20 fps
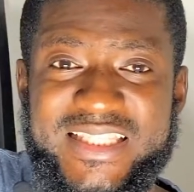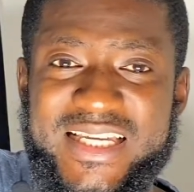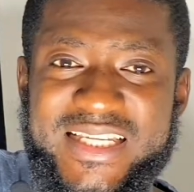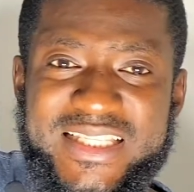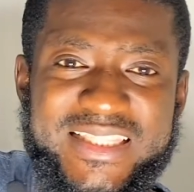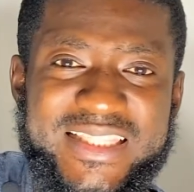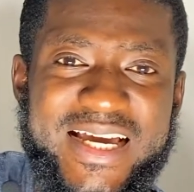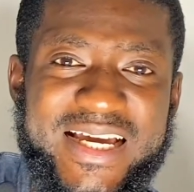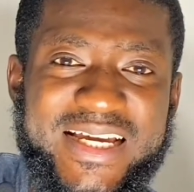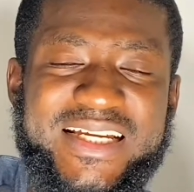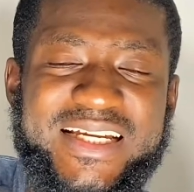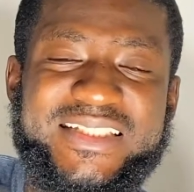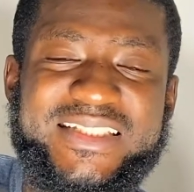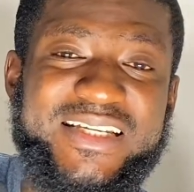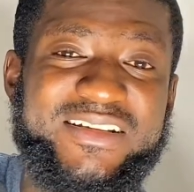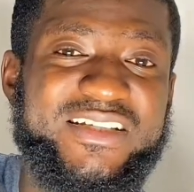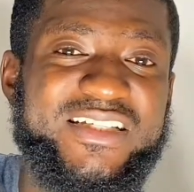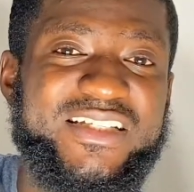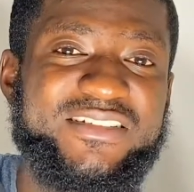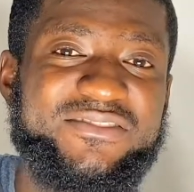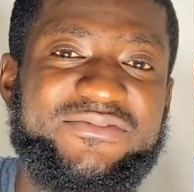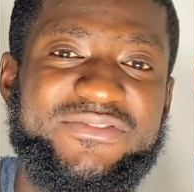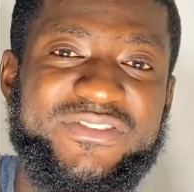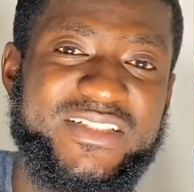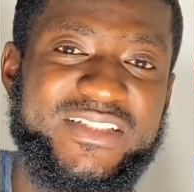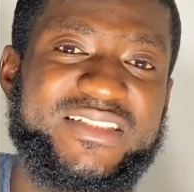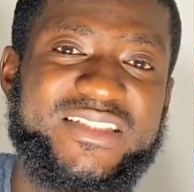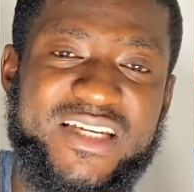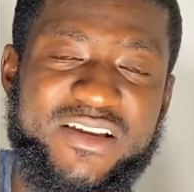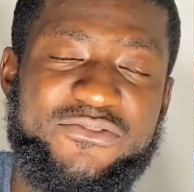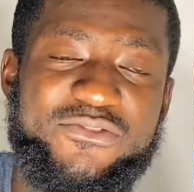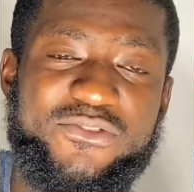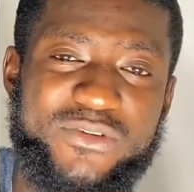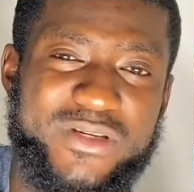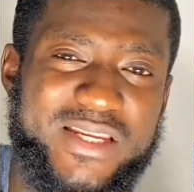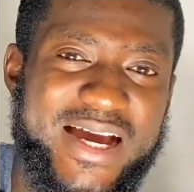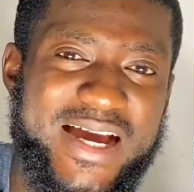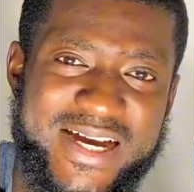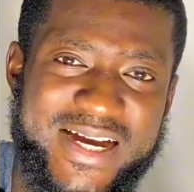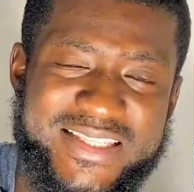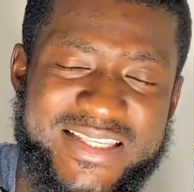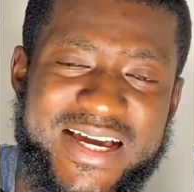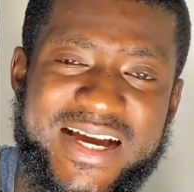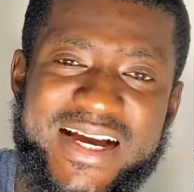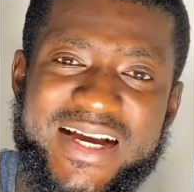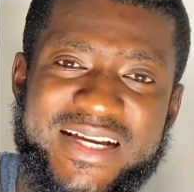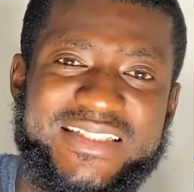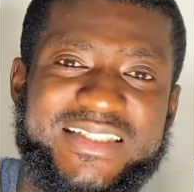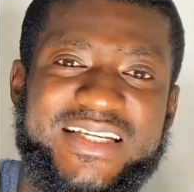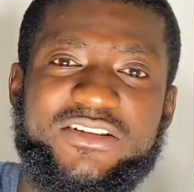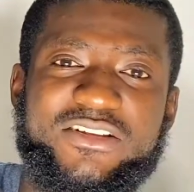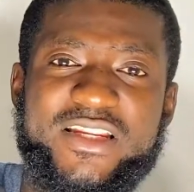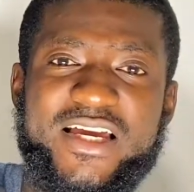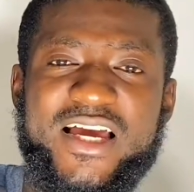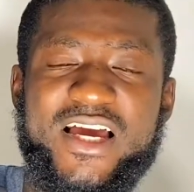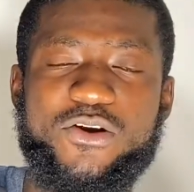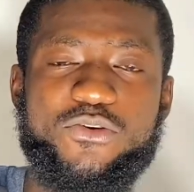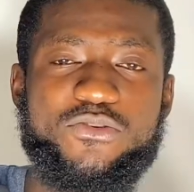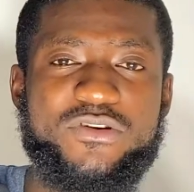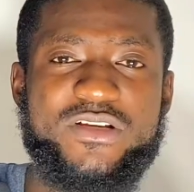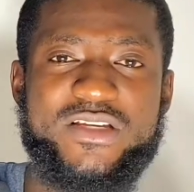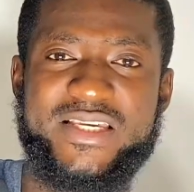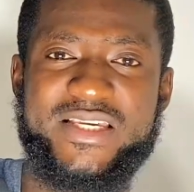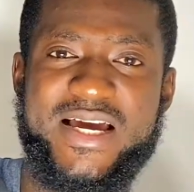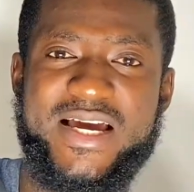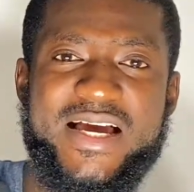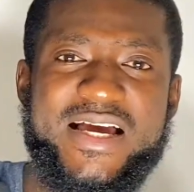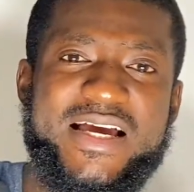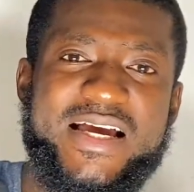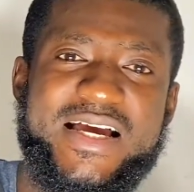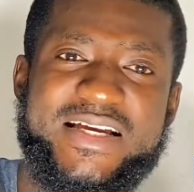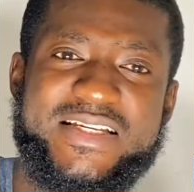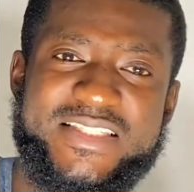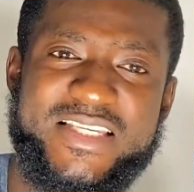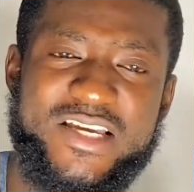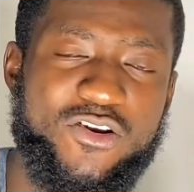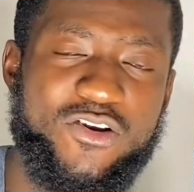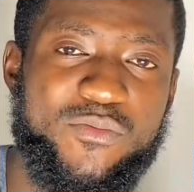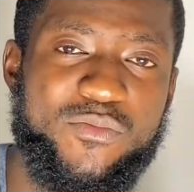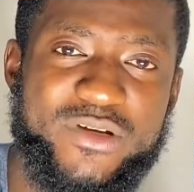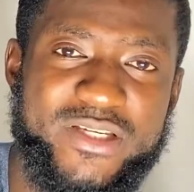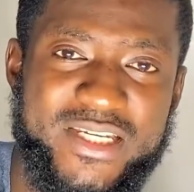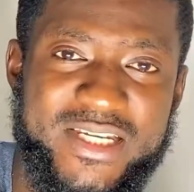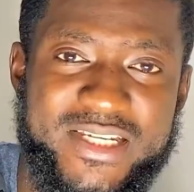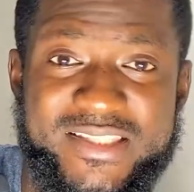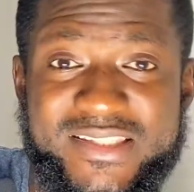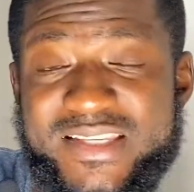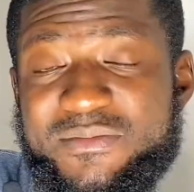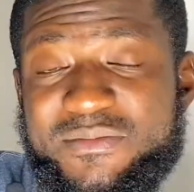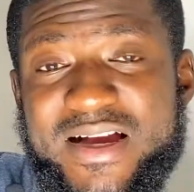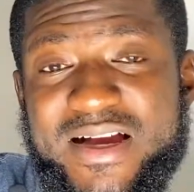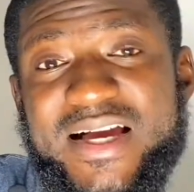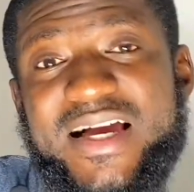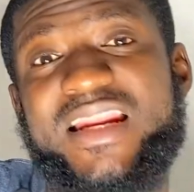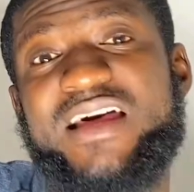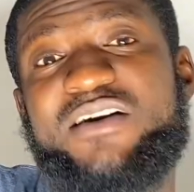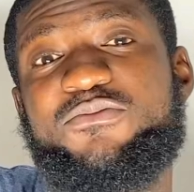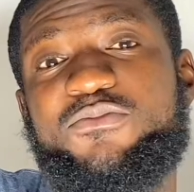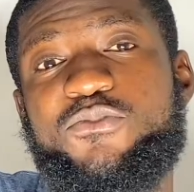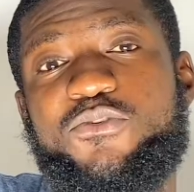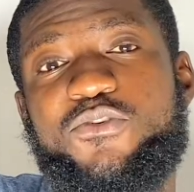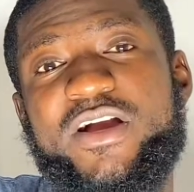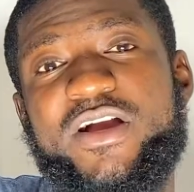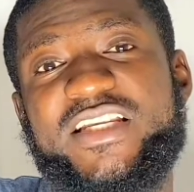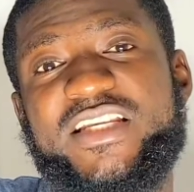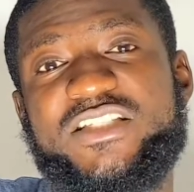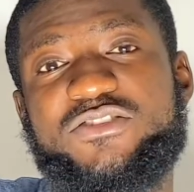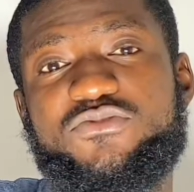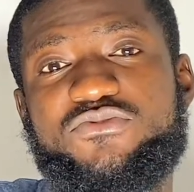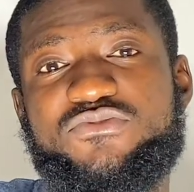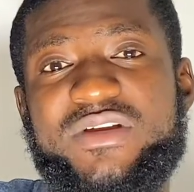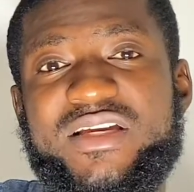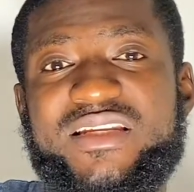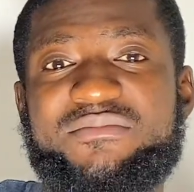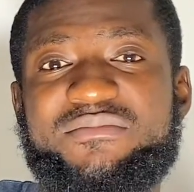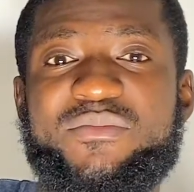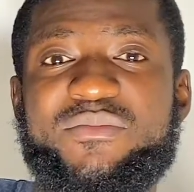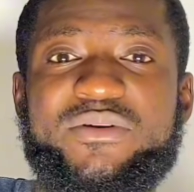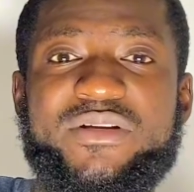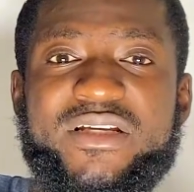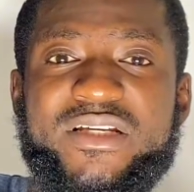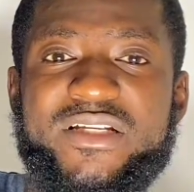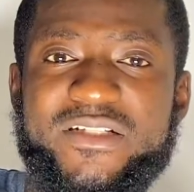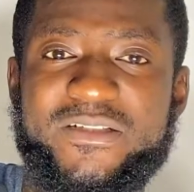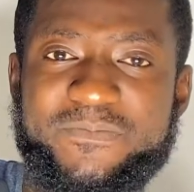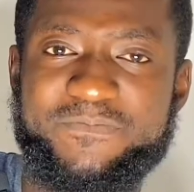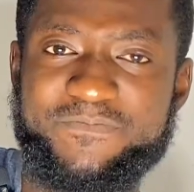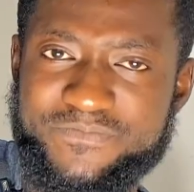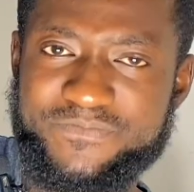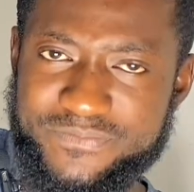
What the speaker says: The, like the interview na kasa na ehun hia se omoye en sema gana for edit to get the baby